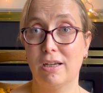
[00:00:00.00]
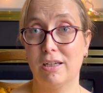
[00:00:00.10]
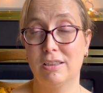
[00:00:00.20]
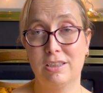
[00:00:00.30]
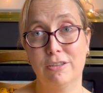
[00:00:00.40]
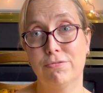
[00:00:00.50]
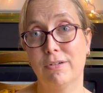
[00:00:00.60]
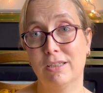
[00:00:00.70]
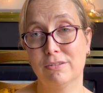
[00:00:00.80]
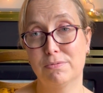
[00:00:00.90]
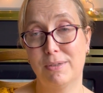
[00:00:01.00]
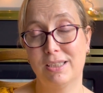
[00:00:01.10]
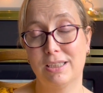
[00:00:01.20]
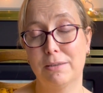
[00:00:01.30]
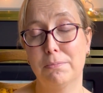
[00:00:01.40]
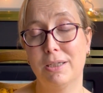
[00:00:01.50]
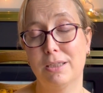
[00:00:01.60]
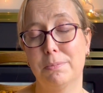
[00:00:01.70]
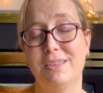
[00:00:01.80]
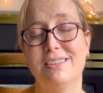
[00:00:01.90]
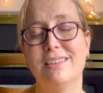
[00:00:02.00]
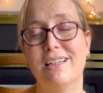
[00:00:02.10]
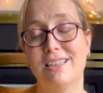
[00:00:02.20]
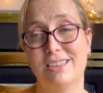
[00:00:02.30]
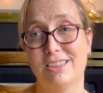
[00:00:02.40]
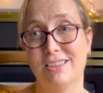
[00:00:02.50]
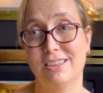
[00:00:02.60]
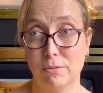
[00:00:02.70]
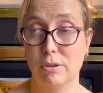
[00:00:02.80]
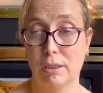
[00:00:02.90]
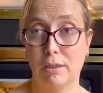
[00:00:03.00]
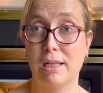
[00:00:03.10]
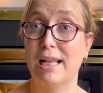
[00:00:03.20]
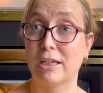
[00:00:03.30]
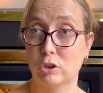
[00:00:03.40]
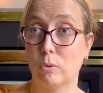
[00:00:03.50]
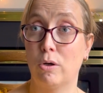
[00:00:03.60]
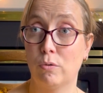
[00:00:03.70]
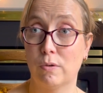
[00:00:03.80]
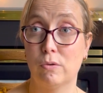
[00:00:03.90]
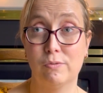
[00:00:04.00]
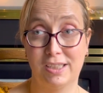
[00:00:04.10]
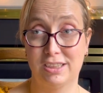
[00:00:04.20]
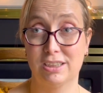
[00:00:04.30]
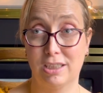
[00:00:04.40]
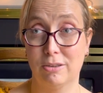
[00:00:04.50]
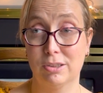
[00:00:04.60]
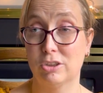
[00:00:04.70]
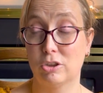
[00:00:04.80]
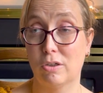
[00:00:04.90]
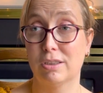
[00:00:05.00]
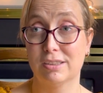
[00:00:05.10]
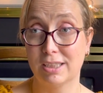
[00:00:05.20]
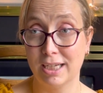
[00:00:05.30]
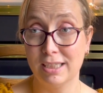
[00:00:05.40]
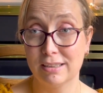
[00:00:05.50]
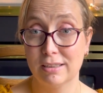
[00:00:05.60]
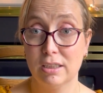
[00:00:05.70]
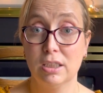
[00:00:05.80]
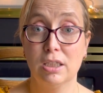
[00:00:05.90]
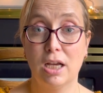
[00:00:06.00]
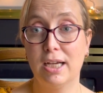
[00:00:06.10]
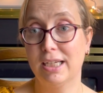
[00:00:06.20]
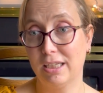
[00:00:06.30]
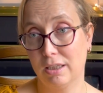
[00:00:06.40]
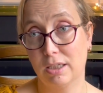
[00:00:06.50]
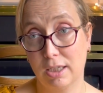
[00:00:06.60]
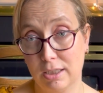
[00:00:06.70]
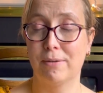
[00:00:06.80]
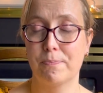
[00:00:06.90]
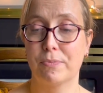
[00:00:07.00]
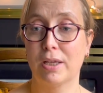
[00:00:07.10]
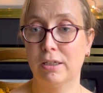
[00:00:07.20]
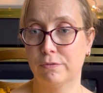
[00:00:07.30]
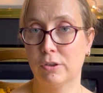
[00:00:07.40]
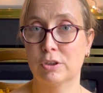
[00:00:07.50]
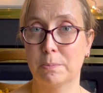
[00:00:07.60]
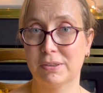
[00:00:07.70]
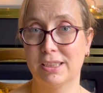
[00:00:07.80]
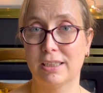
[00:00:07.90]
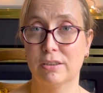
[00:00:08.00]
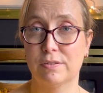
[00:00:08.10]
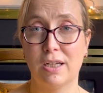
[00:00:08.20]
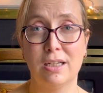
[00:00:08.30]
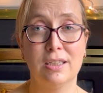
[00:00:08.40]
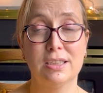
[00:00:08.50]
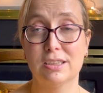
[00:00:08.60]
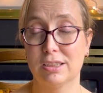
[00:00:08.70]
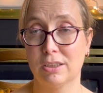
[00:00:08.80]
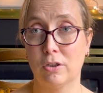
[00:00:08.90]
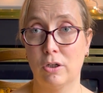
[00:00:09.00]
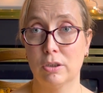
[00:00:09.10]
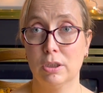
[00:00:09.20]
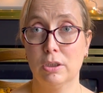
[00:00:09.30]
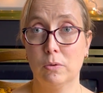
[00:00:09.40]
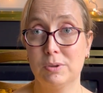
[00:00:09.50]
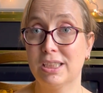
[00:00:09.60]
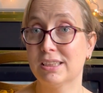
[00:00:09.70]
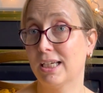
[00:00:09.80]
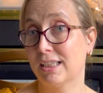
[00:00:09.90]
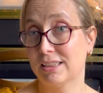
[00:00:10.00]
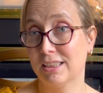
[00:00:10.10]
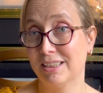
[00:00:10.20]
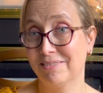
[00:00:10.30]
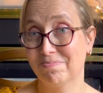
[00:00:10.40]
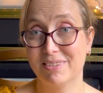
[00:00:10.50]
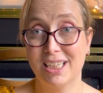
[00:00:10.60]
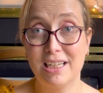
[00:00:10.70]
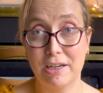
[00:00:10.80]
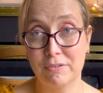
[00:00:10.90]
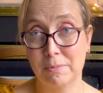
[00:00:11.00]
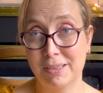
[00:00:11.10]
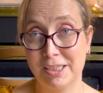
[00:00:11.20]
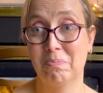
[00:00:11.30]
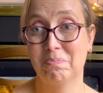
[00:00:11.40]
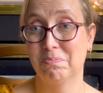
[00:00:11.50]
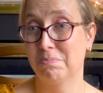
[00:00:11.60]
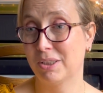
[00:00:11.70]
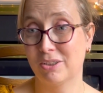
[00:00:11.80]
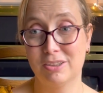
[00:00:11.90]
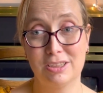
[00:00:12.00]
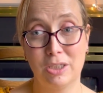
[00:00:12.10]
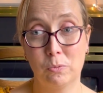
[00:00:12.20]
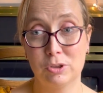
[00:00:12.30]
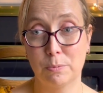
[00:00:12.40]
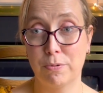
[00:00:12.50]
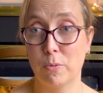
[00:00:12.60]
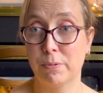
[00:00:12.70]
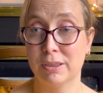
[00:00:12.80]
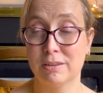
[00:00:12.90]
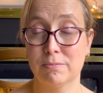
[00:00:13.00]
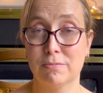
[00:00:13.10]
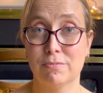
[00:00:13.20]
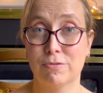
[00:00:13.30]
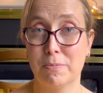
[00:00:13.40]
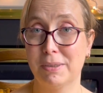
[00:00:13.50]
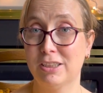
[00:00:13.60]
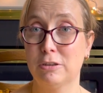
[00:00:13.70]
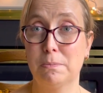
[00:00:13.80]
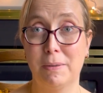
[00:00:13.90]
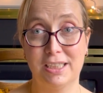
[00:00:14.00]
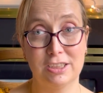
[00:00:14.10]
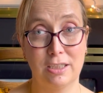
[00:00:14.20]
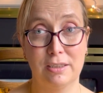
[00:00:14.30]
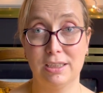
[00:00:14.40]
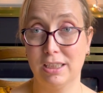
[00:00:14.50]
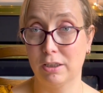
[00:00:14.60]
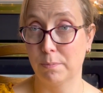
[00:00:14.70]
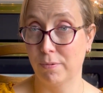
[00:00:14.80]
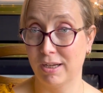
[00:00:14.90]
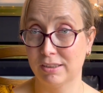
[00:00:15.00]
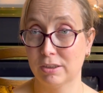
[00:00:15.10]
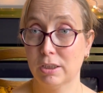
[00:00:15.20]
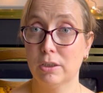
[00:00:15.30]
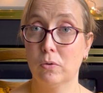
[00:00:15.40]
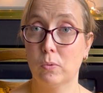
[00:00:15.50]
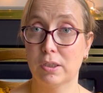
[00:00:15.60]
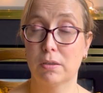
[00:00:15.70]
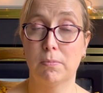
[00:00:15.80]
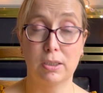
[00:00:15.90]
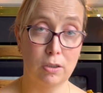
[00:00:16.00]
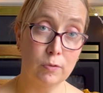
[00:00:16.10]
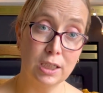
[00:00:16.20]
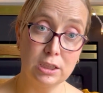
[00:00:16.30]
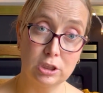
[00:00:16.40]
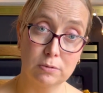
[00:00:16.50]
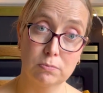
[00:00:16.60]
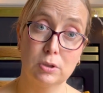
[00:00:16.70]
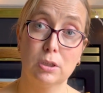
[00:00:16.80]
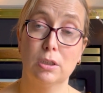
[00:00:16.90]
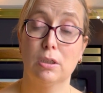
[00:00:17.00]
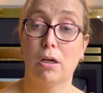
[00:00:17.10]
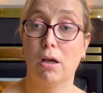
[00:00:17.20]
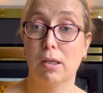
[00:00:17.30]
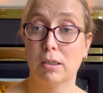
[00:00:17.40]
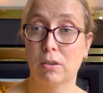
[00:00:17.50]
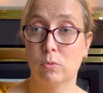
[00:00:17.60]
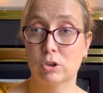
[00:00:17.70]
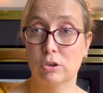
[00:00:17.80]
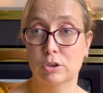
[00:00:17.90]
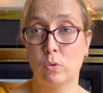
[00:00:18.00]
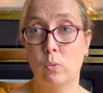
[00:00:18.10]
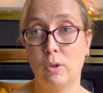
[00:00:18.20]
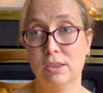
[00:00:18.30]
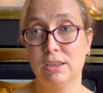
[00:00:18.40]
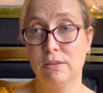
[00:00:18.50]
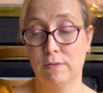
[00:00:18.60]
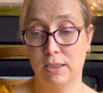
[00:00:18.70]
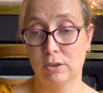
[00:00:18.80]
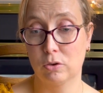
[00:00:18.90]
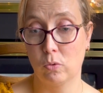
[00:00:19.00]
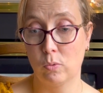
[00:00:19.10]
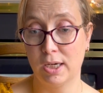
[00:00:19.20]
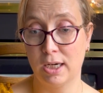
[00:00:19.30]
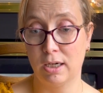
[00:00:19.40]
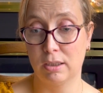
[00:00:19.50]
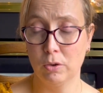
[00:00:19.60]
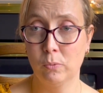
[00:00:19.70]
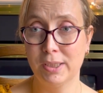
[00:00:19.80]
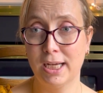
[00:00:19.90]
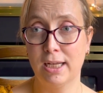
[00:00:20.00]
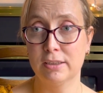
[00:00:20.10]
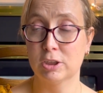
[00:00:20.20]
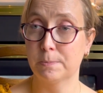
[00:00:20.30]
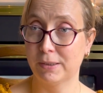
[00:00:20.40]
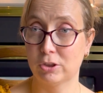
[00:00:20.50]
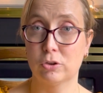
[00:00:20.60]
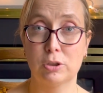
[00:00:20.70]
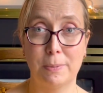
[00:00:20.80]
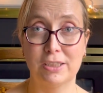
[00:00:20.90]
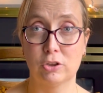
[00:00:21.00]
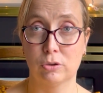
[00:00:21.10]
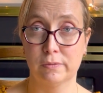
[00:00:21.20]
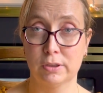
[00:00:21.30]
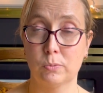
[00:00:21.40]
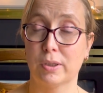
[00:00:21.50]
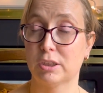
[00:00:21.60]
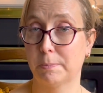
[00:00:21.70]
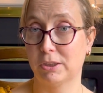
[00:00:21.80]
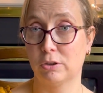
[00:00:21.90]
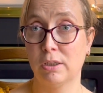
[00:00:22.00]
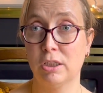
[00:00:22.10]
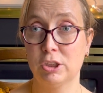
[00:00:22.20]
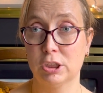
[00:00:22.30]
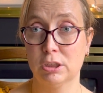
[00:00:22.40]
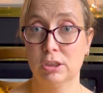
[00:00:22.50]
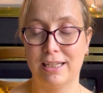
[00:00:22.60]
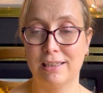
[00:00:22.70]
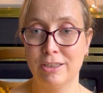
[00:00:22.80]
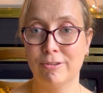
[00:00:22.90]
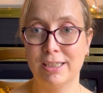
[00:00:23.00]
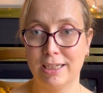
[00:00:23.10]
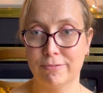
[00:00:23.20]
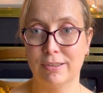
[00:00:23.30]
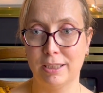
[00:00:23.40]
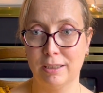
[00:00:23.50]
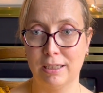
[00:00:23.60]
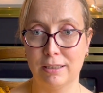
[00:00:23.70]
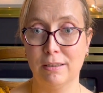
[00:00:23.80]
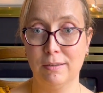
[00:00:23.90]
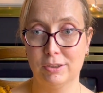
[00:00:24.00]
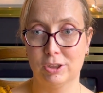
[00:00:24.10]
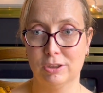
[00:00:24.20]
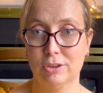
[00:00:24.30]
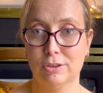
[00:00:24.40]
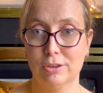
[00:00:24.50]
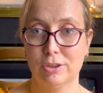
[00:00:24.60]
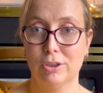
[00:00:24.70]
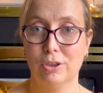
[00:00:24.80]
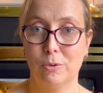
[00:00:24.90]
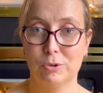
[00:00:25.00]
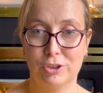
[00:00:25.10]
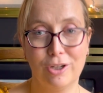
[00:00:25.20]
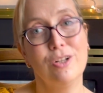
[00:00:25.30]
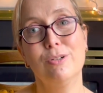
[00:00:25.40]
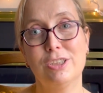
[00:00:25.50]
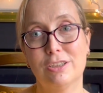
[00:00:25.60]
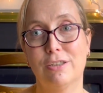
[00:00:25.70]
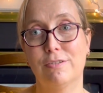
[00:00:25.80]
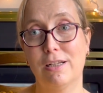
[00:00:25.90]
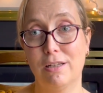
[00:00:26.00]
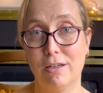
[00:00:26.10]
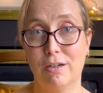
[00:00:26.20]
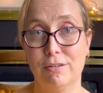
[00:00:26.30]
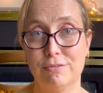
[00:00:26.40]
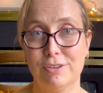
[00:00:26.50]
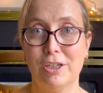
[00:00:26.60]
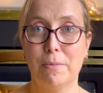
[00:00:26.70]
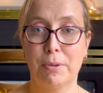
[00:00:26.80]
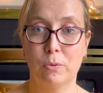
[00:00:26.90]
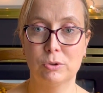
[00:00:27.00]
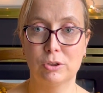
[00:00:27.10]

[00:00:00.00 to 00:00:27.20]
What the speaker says: a dear friend of mine had made me a delicious a lacto-ovo vegetarian chocolate cake. I ate the cake. I've also partaken of challah in the synagogue, which has eggs in it, inevitably, because it was appropriate for me to bless and eat the bread with my congregation. There was also one event where we had a special Shabbat service with a special luncheon. Literally everything at the luncheon was not only stuff I love, but it was